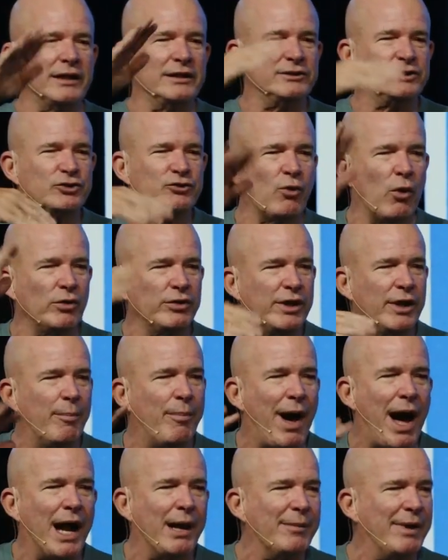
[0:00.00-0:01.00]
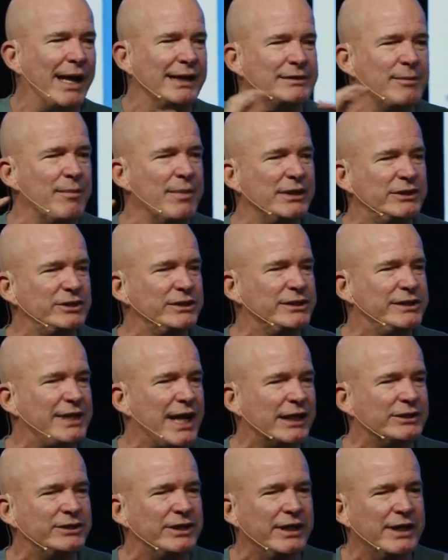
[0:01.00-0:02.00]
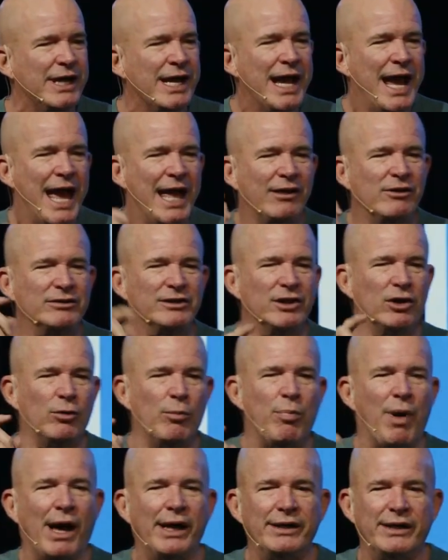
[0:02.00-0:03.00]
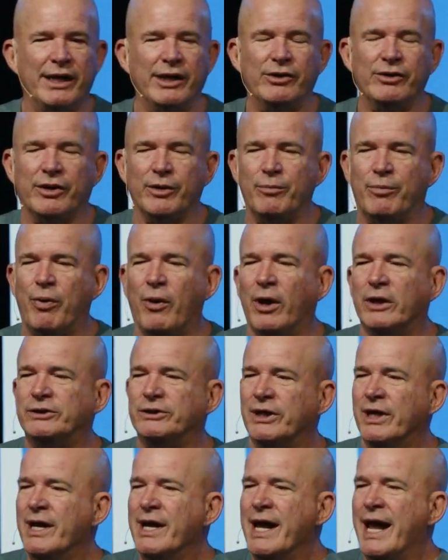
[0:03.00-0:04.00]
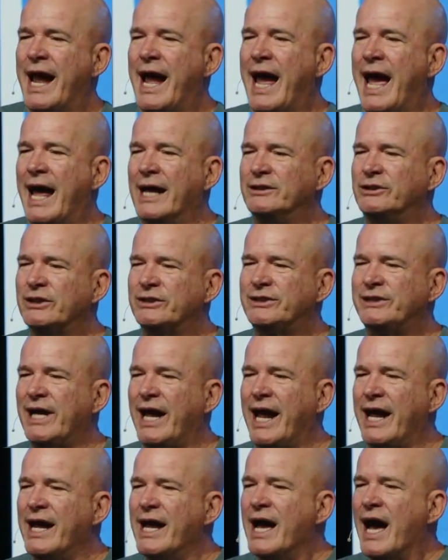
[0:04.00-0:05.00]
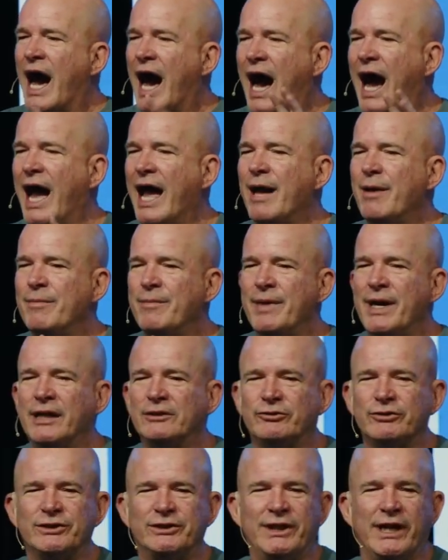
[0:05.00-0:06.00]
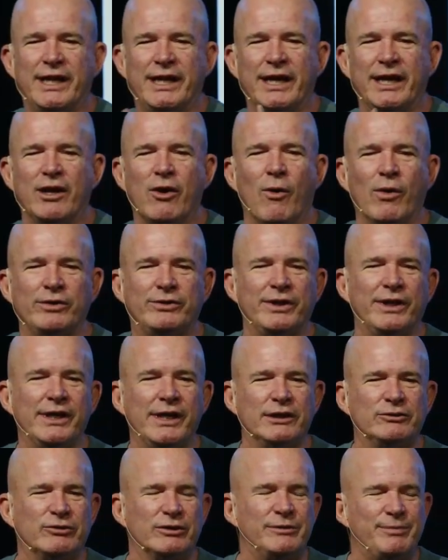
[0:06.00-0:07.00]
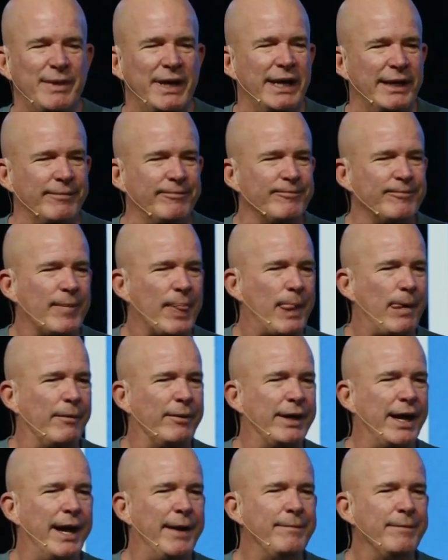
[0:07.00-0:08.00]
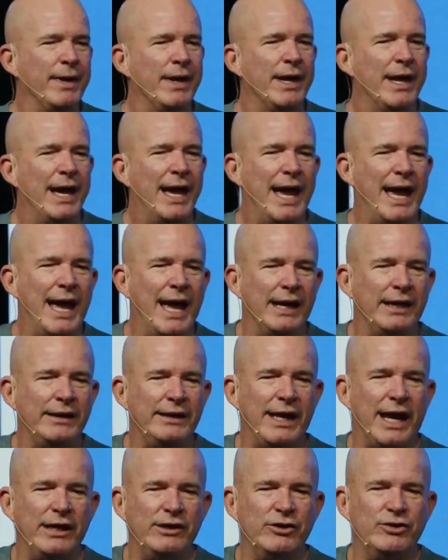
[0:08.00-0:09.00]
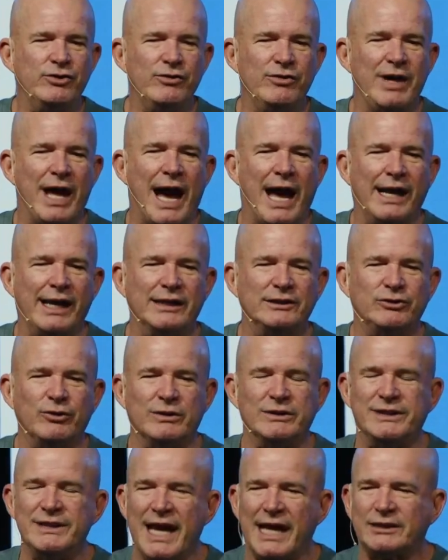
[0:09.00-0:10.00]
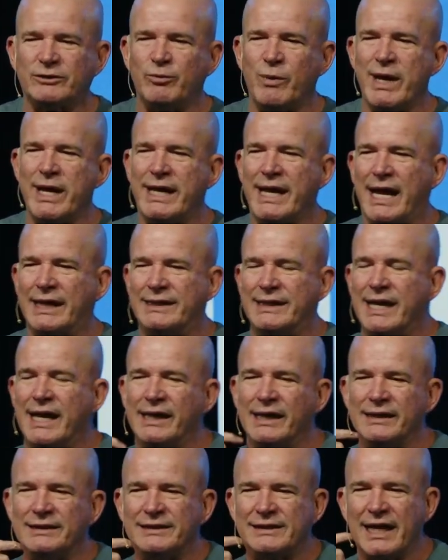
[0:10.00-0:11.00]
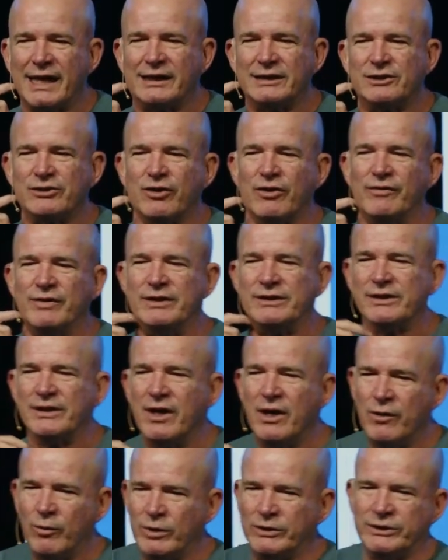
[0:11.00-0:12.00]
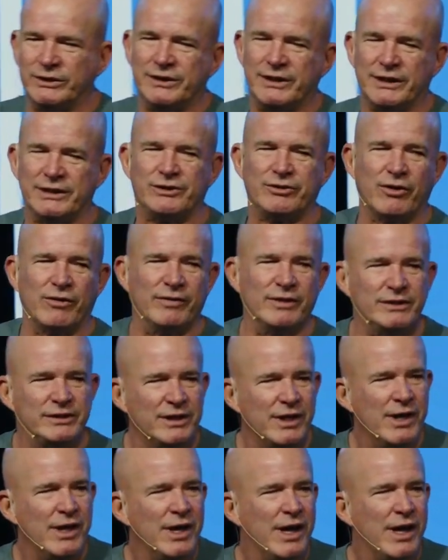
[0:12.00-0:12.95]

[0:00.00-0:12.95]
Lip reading: scroll to the bottom. It has a mission section, and there's a little button that you can push and just say, I am interested in going to the interest meeting. Okay, and you do that, and so it's next week at the end of the second service, which is this service,